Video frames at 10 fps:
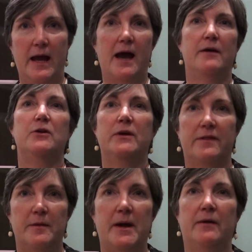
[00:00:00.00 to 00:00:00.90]
how do you
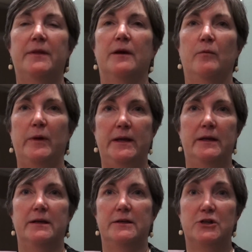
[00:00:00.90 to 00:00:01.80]
get them out there? And we
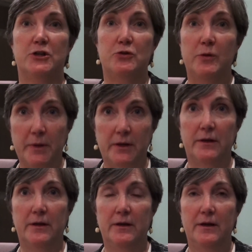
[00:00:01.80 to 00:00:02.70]
needed a distributed.